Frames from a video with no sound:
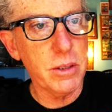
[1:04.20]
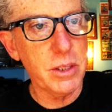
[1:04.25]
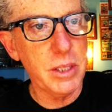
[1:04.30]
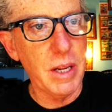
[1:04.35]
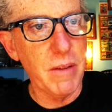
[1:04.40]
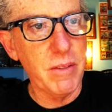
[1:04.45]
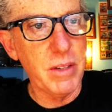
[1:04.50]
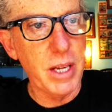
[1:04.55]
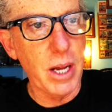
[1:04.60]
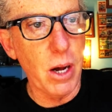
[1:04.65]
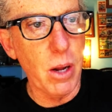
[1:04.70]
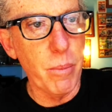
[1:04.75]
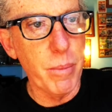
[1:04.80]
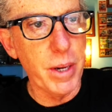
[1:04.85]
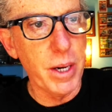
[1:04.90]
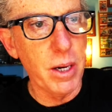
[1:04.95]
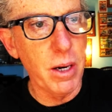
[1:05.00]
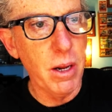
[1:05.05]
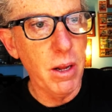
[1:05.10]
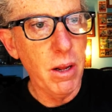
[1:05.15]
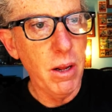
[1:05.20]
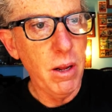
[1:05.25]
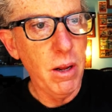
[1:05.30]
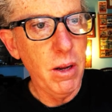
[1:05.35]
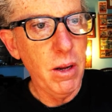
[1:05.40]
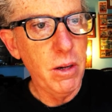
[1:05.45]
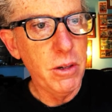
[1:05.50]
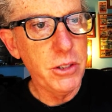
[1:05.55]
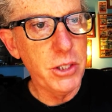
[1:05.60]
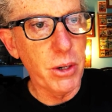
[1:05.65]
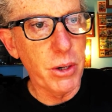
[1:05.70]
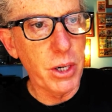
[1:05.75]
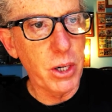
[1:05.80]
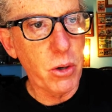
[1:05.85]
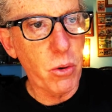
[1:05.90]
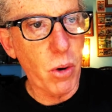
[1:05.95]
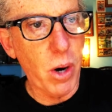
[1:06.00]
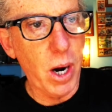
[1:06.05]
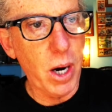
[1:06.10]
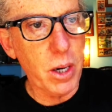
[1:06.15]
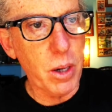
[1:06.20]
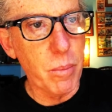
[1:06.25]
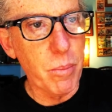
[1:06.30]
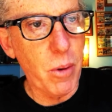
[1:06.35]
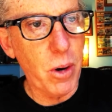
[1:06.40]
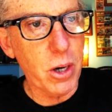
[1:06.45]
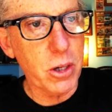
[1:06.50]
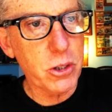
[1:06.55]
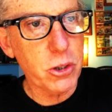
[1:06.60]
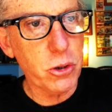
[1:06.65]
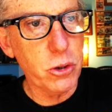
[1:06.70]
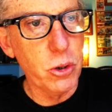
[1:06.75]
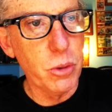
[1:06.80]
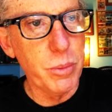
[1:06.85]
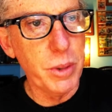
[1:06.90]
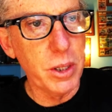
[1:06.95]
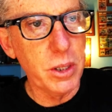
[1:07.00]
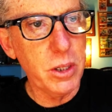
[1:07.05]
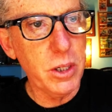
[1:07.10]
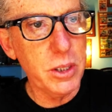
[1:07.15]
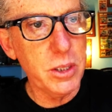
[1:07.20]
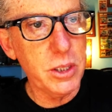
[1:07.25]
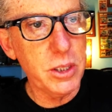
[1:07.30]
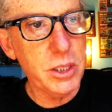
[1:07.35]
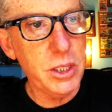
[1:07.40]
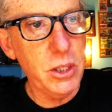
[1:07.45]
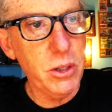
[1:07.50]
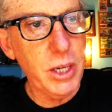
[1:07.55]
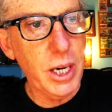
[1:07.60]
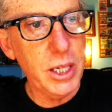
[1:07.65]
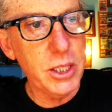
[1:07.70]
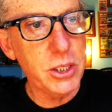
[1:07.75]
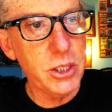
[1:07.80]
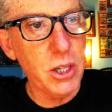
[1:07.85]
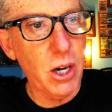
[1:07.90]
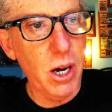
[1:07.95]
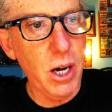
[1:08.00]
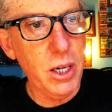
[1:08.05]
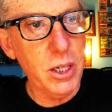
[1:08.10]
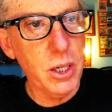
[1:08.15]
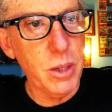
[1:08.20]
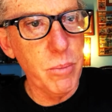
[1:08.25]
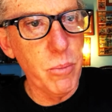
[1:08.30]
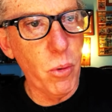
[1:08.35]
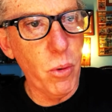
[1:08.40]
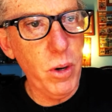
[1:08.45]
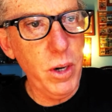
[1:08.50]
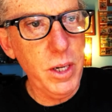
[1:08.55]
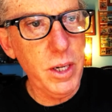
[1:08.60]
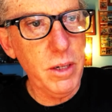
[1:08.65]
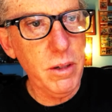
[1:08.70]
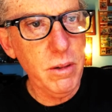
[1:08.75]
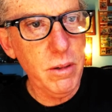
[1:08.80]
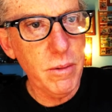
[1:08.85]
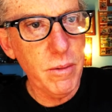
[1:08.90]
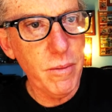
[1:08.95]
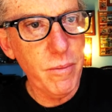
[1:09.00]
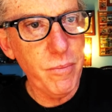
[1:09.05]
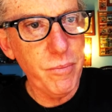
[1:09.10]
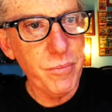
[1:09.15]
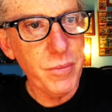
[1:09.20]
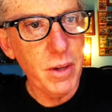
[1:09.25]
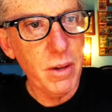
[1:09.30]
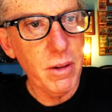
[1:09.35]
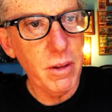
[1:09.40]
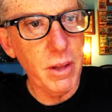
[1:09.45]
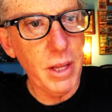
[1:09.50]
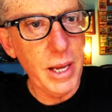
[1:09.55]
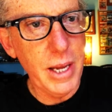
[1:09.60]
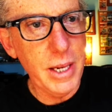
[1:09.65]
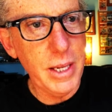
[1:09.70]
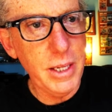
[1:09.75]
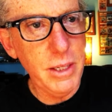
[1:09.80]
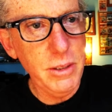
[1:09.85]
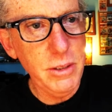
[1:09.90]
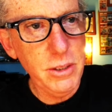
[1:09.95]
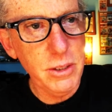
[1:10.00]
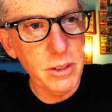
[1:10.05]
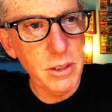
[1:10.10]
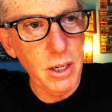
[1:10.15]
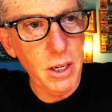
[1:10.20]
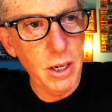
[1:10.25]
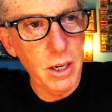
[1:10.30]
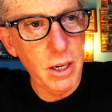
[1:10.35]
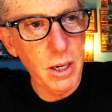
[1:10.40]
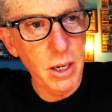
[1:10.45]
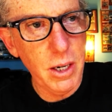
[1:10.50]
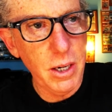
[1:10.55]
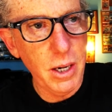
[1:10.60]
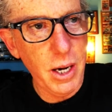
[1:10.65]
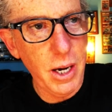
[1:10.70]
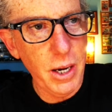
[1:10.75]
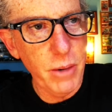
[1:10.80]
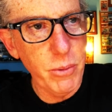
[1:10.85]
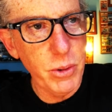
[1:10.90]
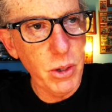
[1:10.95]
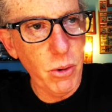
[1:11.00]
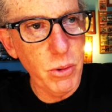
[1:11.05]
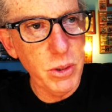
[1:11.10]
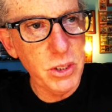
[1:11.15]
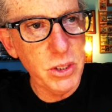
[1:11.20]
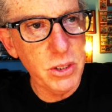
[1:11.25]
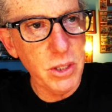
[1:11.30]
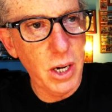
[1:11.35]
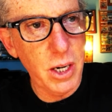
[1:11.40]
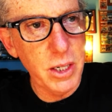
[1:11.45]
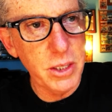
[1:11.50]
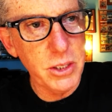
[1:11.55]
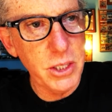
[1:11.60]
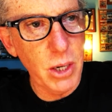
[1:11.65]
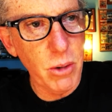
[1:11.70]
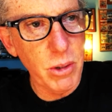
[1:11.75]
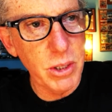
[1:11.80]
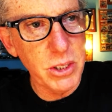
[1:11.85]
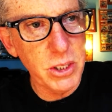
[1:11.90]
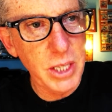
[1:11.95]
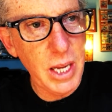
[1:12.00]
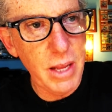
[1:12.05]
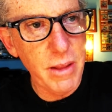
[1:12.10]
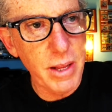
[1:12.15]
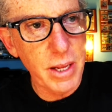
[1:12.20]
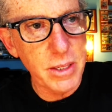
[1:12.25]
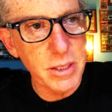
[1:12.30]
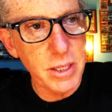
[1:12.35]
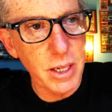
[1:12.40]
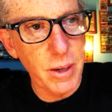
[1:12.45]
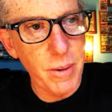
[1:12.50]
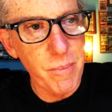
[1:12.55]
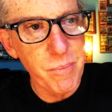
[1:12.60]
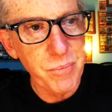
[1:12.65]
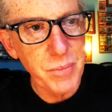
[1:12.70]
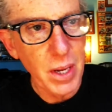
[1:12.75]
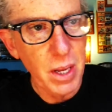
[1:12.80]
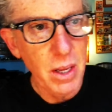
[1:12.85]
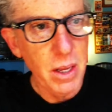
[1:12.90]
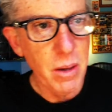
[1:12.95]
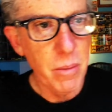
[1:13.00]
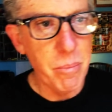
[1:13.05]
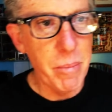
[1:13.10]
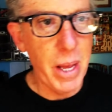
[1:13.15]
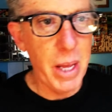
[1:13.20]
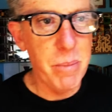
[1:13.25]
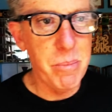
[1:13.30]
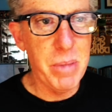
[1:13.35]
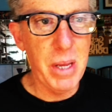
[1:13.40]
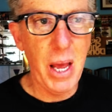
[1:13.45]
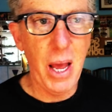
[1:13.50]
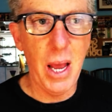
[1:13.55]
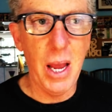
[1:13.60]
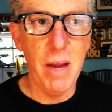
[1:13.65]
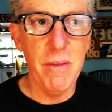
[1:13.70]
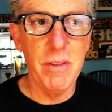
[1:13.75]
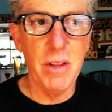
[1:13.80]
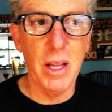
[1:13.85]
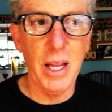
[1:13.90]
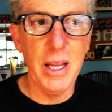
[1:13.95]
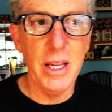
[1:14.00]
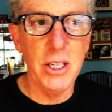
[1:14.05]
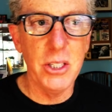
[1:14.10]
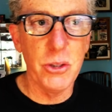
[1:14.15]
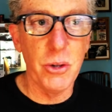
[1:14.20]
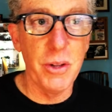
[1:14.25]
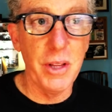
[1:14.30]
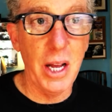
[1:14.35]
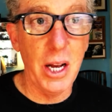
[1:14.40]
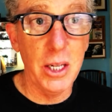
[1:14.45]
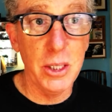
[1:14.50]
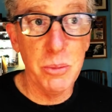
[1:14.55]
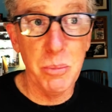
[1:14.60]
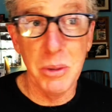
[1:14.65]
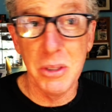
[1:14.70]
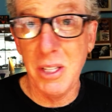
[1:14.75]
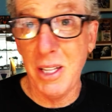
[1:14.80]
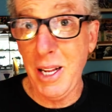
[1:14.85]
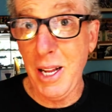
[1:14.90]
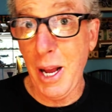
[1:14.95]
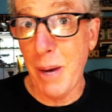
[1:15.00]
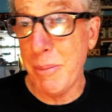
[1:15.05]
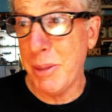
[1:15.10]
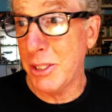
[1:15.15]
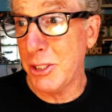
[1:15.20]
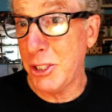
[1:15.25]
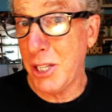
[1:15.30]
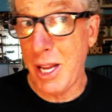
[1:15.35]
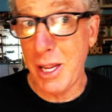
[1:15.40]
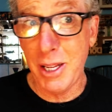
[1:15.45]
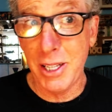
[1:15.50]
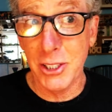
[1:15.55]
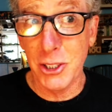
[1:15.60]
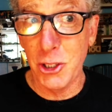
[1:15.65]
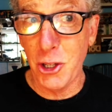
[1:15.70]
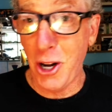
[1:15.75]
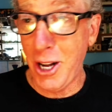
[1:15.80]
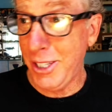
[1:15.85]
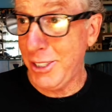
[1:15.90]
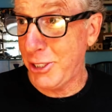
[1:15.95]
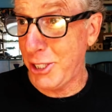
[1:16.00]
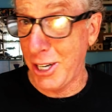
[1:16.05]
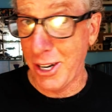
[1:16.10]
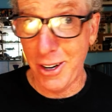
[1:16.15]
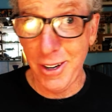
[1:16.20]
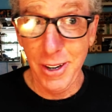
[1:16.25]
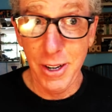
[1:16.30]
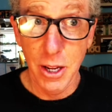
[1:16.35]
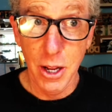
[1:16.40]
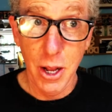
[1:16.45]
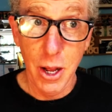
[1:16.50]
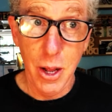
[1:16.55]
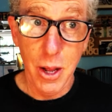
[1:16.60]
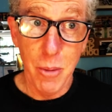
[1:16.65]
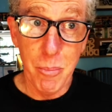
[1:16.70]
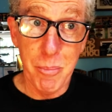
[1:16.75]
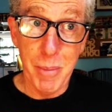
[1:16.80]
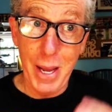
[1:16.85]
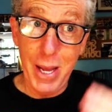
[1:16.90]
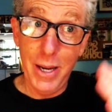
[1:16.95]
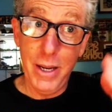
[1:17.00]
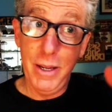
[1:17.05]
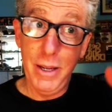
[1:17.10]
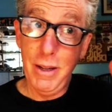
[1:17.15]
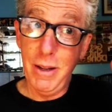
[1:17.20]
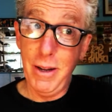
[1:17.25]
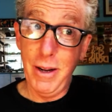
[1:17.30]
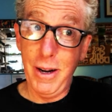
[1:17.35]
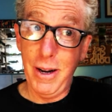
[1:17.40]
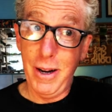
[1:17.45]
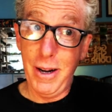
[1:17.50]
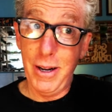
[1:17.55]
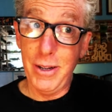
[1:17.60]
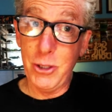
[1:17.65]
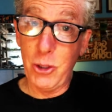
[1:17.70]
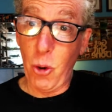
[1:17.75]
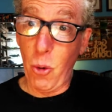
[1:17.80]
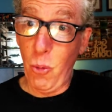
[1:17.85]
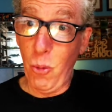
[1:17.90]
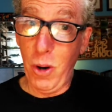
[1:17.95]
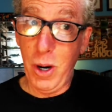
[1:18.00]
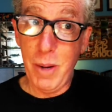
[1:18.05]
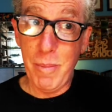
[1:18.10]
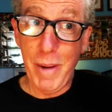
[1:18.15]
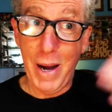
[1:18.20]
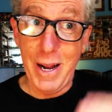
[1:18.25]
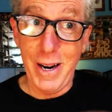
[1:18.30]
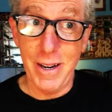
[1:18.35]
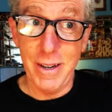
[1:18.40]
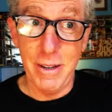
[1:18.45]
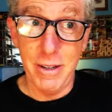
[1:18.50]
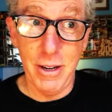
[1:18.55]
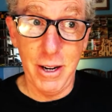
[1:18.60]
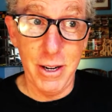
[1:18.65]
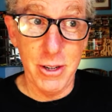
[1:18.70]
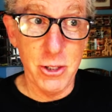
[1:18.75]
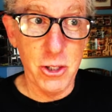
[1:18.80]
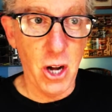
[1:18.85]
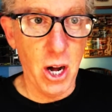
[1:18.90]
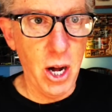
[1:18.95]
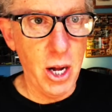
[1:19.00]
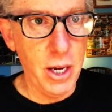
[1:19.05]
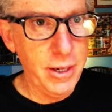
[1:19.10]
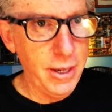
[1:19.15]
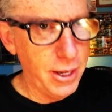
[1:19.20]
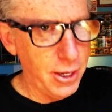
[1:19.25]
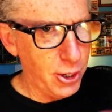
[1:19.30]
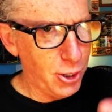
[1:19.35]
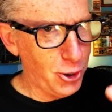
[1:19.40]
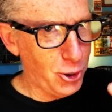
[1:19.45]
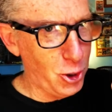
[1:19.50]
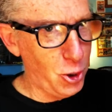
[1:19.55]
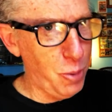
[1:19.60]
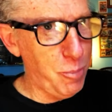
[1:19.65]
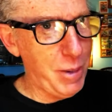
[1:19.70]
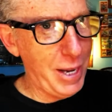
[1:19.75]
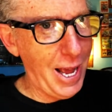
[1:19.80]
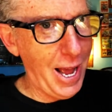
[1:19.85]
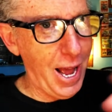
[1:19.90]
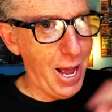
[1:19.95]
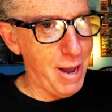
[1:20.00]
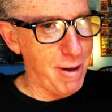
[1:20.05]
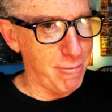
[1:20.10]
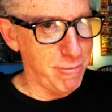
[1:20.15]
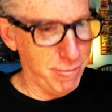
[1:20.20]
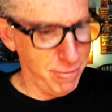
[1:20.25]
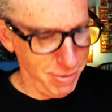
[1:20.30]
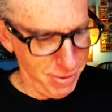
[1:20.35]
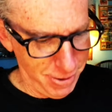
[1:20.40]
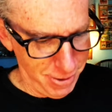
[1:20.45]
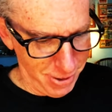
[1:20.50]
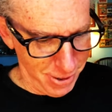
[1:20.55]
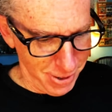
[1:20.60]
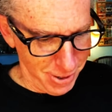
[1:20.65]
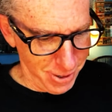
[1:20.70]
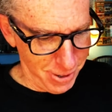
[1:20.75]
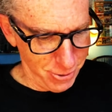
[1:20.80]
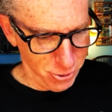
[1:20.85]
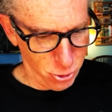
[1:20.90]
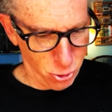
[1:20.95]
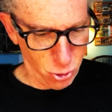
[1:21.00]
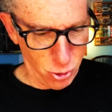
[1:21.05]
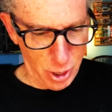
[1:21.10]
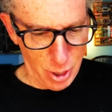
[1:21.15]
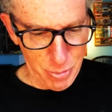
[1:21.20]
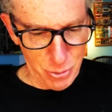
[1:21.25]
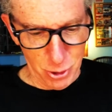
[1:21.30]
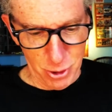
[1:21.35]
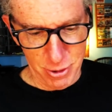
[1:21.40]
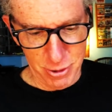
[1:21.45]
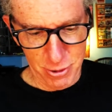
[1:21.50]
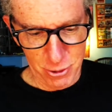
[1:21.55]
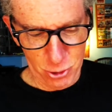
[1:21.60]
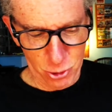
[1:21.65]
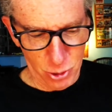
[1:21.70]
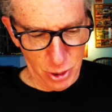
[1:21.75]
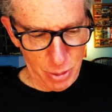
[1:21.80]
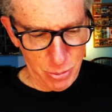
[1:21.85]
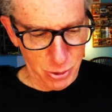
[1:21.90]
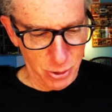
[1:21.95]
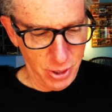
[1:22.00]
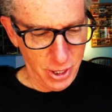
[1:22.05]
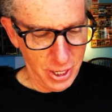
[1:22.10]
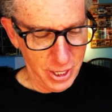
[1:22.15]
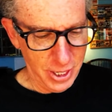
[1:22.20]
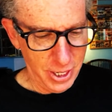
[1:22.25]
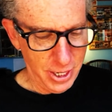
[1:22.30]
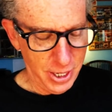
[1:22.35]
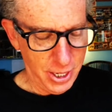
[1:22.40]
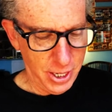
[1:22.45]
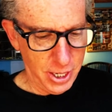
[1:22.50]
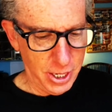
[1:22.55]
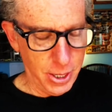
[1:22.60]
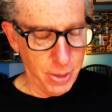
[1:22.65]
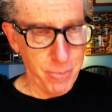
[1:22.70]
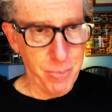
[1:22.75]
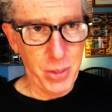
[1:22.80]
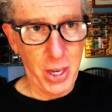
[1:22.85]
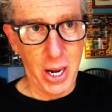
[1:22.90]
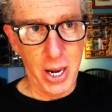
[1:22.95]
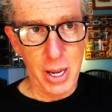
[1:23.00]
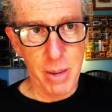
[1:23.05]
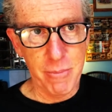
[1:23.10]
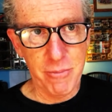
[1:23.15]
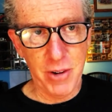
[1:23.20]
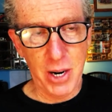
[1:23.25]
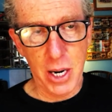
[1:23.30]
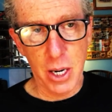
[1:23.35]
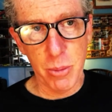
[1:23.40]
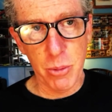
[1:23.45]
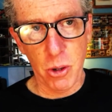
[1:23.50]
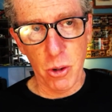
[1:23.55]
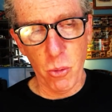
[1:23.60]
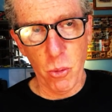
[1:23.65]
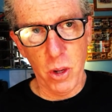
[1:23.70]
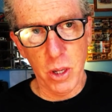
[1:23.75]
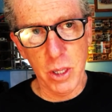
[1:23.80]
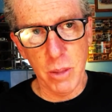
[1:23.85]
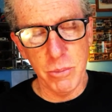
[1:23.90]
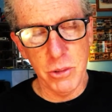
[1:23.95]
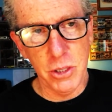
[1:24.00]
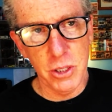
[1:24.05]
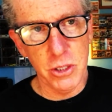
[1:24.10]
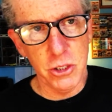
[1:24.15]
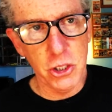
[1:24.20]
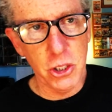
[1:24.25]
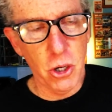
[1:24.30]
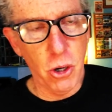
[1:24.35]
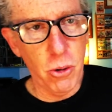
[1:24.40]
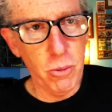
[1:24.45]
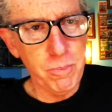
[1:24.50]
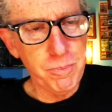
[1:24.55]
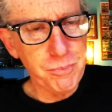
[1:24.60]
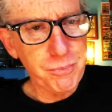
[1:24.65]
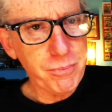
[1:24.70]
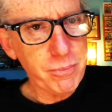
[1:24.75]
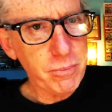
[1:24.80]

Steve Gelman, Jerry Crocker, Mark Truman. Good to see you guys. Dawn, good morning, ladies. I would always generally say that men behave, ladies are in the house. But today I'm going to say, because Dawn's here, men, don't worry about it. Dawn, you behave. Trouble. I am Fireball. Welcome to the show.